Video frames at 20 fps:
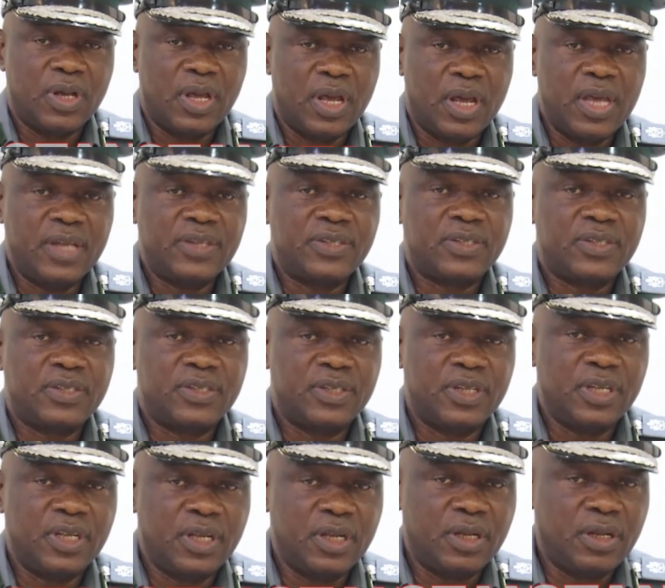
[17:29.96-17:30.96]
is
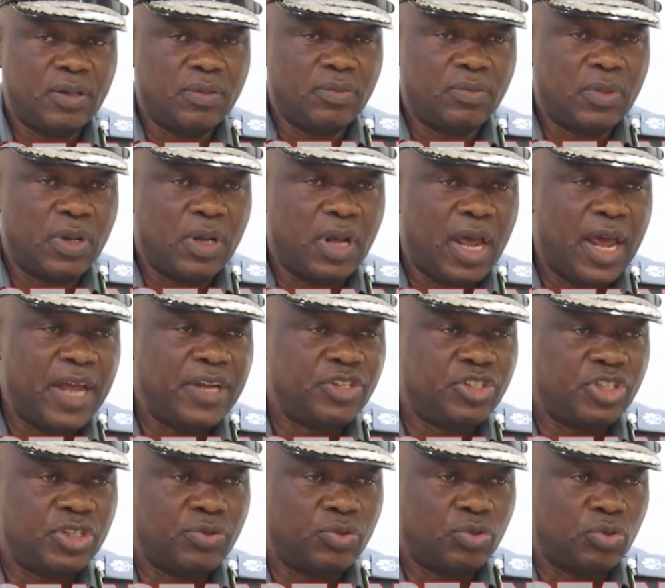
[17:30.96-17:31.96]
the
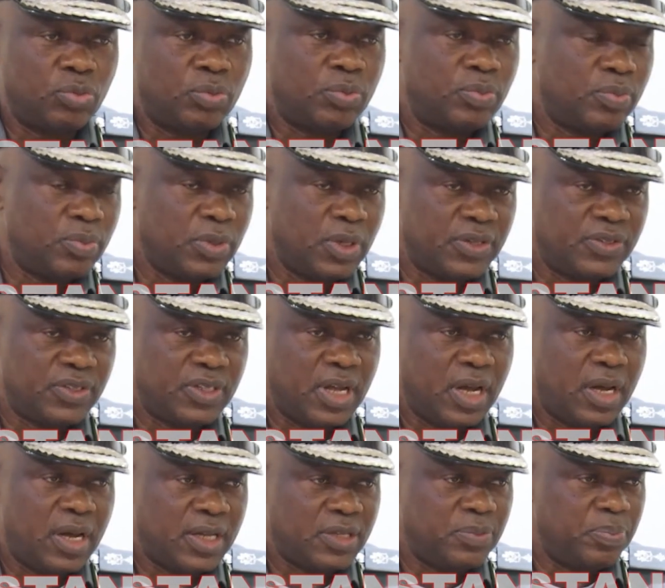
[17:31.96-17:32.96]
engine room, is the
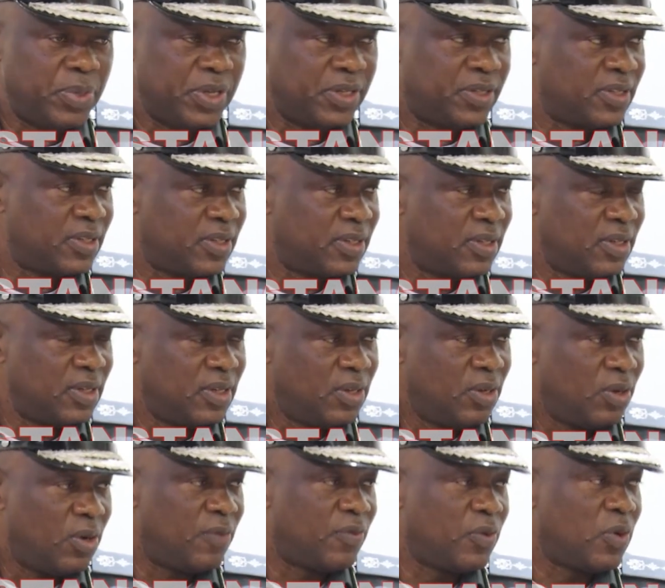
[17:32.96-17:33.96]
heartbeat
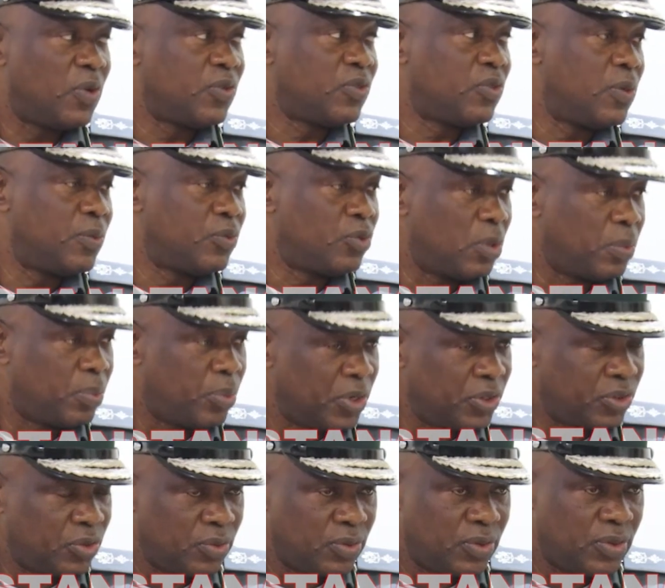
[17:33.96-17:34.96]
of customs
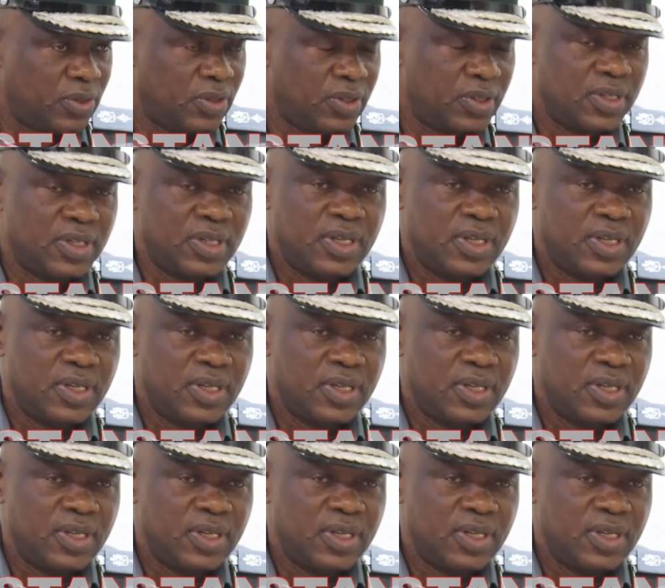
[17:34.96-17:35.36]
operations.